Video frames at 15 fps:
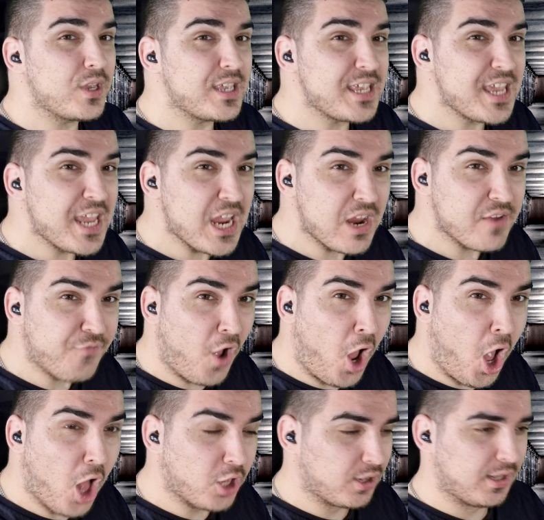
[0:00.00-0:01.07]

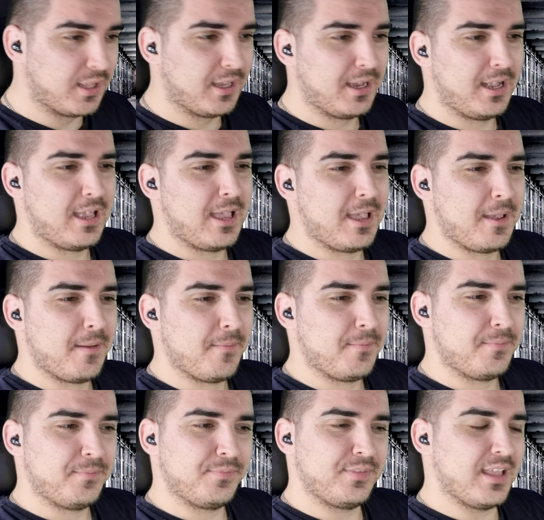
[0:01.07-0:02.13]
evil!
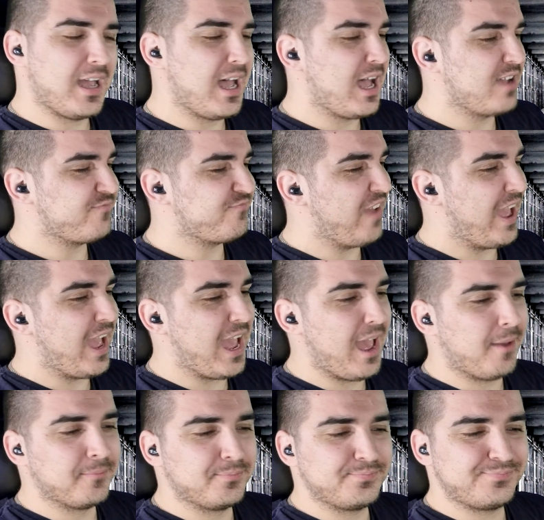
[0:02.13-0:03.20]
Nah,
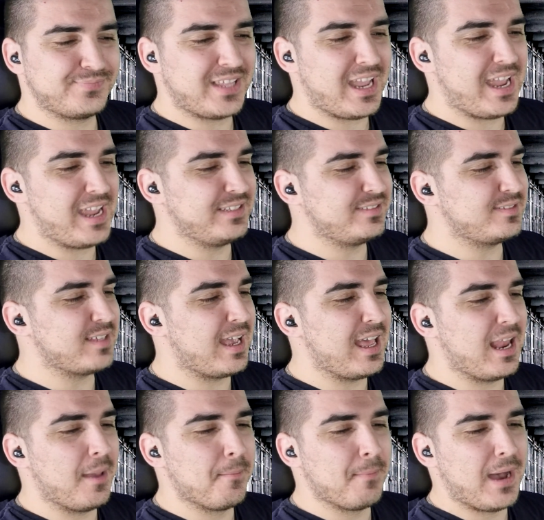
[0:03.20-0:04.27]
fam. They set
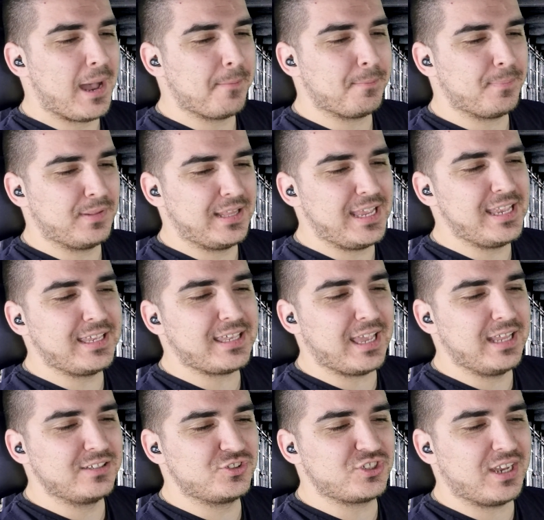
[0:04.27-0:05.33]
him up.
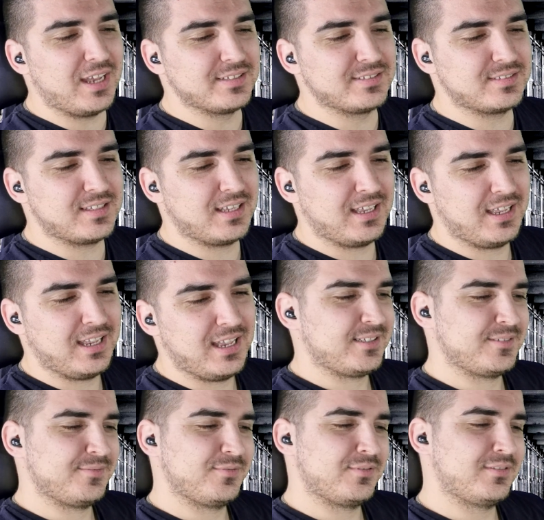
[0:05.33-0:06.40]
Lincoln just
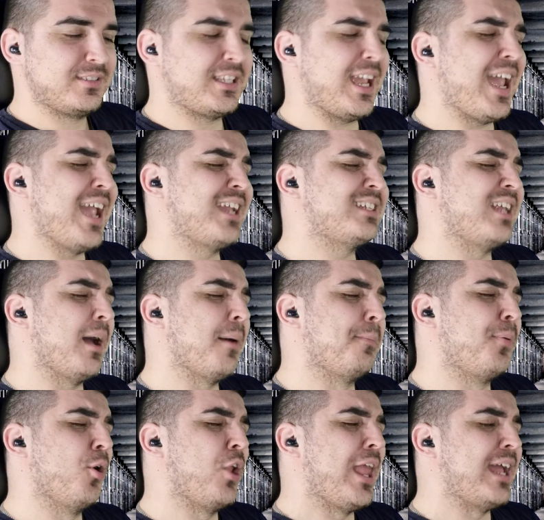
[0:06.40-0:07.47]
take the
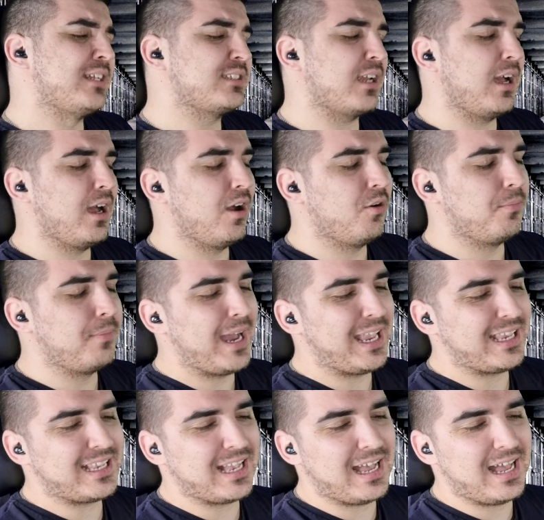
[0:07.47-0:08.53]
bullet. Oh my
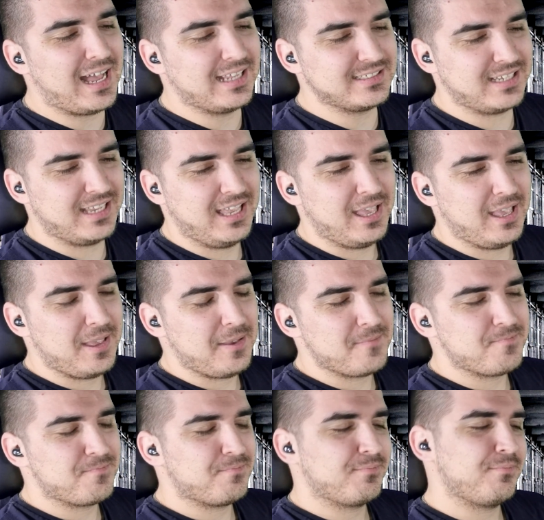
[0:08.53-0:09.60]
god.
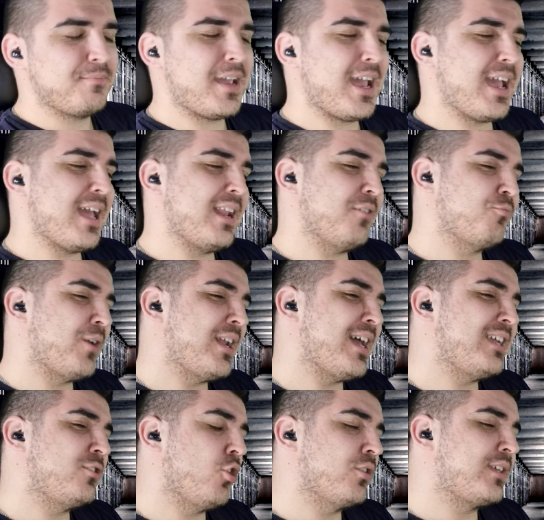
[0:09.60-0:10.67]
Man, what
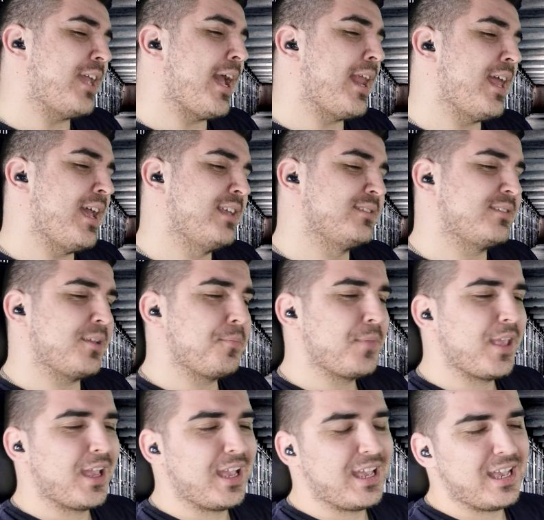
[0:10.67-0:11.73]
I don't get is
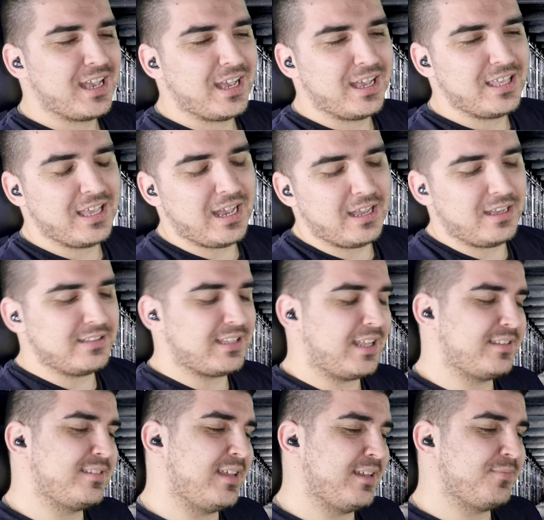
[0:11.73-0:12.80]

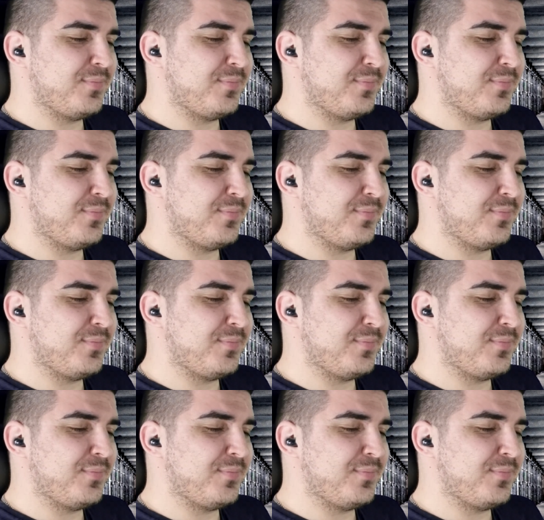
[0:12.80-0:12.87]
that's it.